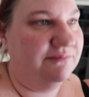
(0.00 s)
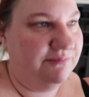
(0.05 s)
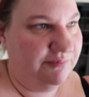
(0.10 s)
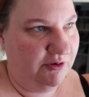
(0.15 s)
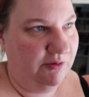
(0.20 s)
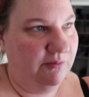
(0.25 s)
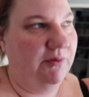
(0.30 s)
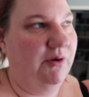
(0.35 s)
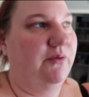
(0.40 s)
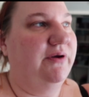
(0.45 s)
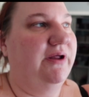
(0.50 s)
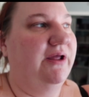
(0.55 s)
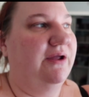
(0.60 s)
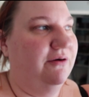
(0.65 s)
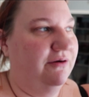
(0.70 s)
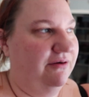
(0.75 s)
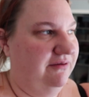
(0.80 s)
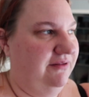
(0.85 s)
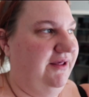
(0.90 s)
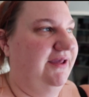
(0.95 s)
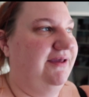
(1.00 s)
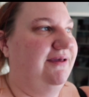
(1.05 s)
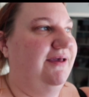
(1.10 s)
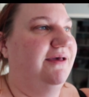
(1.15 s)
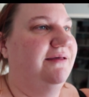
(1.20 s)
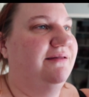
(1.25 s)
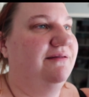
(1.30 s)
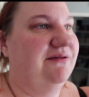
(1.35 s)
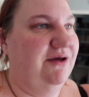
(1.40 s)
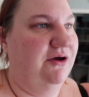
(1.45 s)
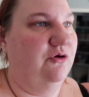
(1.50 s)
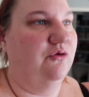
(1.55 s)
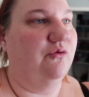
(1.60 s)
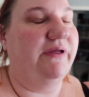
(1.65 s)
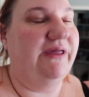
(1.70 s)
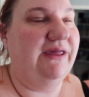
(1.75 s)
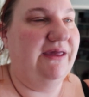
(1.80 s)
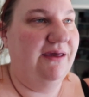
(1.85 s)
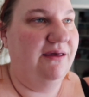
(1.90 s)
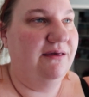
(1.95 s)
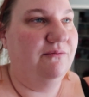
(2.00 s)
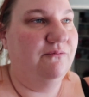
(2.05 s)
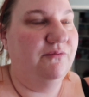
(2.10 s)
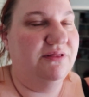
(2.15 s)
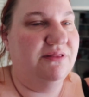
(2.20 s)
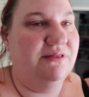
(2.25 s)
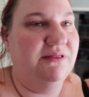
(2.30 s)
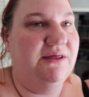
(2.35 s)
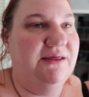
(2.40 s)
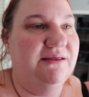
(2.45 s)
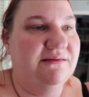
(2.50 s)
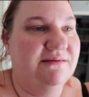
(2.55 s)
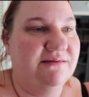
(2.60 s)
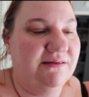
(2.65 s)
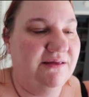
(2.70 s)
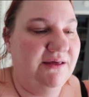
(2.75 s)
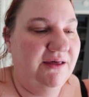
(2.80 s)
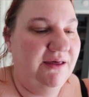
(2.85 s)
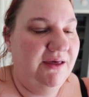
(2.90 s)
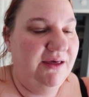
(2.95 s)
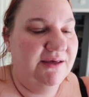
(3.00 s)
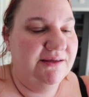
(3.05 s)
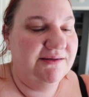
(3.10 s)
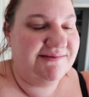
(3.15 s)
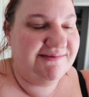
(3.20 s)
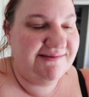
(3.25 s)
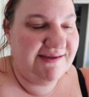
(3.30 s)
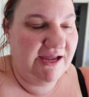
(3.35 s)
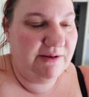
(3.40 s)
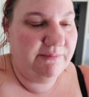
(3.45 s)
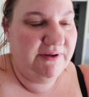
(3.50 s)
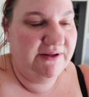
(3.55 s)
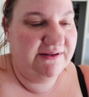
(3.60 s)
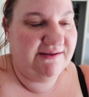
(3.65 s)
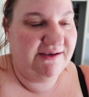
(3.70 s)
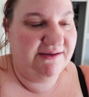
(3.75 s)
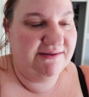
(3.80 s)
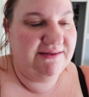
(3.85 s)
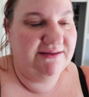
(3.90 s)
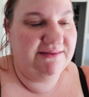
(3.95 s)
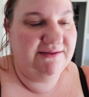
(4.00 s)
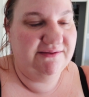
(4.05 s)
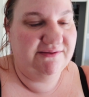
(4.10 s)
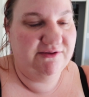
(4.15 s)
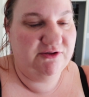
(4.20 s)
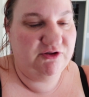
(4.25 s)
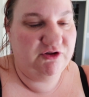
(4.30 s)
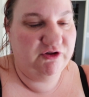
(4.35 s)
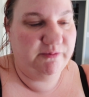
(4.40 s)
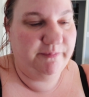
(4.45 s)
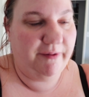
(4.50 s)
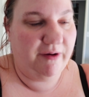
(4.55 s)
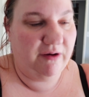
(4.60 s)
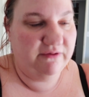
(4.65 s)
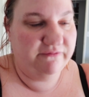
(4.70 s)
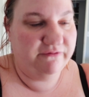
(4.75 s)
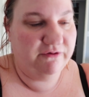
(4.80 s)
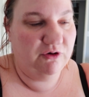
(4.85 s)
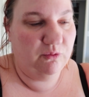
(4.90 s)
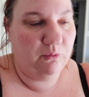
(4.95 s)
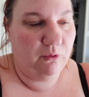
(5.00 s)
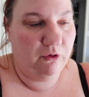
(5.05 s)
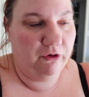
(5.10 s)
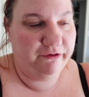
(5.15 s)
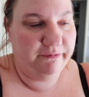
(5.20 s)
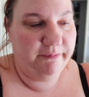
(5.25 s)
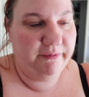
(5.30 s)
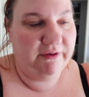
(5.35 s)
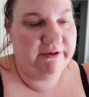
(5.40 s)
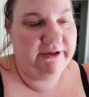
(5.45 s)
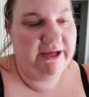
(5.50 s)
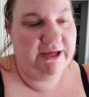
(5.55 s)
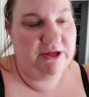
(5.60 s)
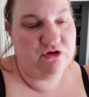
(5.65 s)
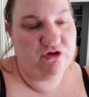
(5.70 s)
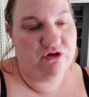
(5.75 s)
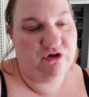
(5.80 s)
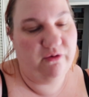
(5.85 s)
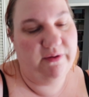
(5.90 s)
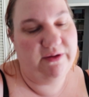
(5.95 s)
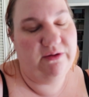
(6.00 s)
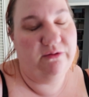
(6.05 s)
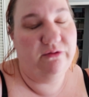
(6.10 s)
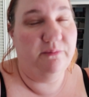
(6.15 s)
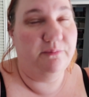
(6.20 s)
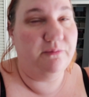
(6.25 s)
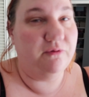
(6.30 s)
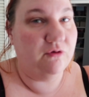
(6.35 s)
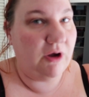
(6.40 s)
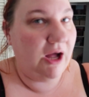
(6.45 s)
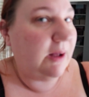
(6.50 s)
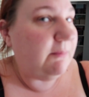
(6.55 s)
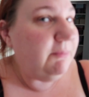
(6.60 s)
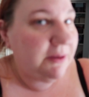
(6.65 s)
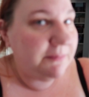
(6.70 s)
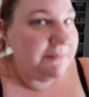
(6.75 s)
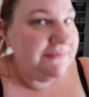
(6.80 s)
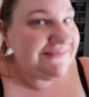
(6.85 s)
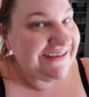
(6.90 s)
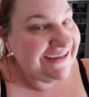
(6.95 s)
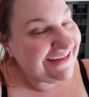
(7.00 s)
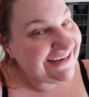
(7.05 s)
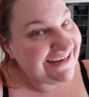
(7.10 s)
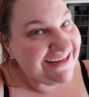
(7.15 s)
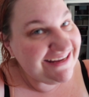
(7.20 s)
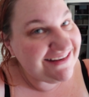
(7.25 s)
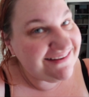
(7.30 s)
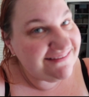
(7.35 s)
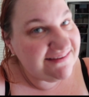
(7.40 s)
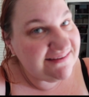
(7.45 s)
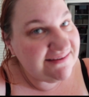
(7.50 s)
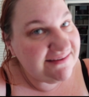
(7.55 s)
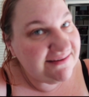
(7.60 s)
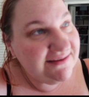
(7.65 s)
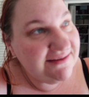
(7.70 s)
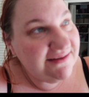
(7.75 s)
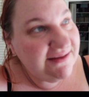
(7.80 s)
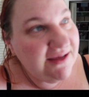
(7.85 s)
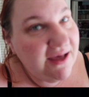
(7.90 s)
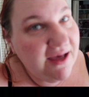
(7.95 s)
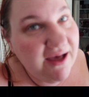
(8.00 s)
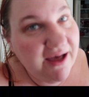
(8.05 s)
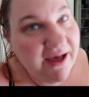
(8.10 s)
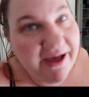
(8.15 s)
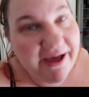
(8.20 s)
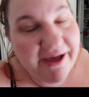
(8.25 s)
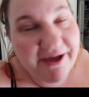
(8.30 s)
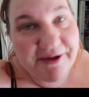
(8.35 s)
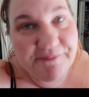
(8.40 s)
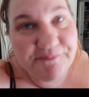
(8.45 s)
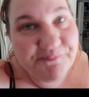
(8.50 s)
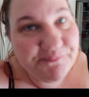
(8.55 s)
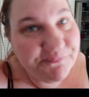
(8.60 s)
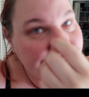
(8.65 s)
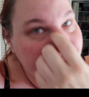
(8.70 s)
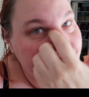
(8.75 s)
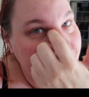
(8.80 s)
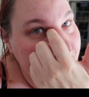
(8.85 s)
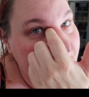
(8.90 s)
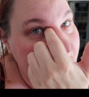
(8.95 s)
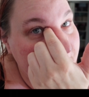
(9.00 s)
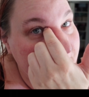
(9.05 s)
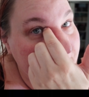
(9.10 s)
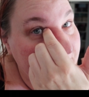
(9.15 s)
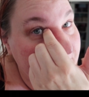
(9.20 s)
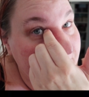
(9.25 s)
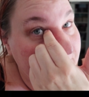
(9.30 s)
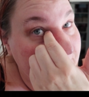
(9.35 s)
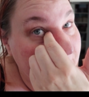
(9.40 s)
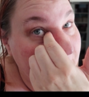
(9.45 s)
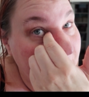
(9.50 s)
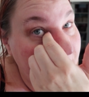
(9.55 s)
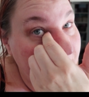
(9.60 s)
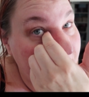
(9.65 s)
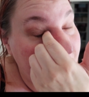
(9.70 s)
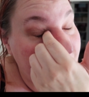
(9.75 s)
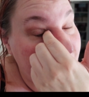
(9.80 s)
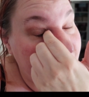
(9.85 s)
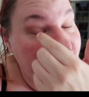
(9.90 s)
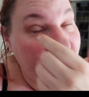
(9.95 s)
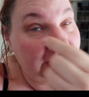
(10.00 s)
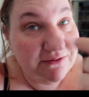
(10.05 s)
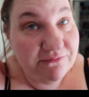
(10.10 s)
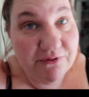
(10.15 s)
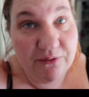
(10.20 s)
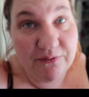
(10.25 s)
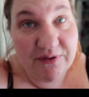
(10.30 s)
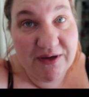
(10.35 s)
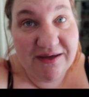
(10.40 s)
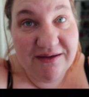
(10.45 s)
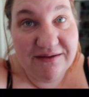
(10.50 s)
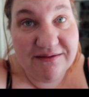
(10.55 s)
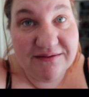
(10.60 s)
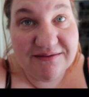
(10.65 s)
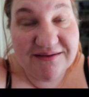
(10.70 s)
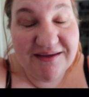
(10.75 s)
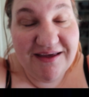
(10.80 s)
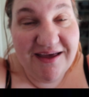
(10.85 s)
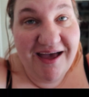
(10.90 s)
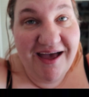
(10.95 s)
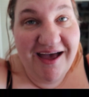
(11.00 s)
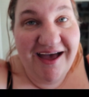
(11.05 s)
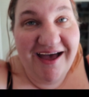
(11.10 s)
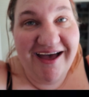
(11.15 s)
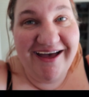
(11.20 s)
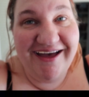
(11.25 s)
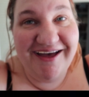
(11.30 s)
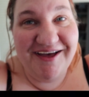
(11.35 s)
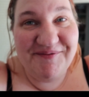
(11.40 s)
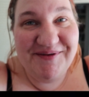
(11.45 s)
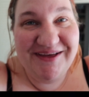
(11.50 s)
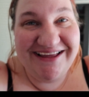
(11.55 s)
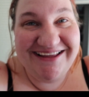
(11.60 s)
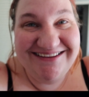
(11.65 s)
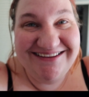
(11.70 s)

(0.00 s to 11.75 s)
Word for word: promoting or like agreeing with these statements. I think this is just part of her world building and showing you the problems in it. Um, oh, stay in focus. Um,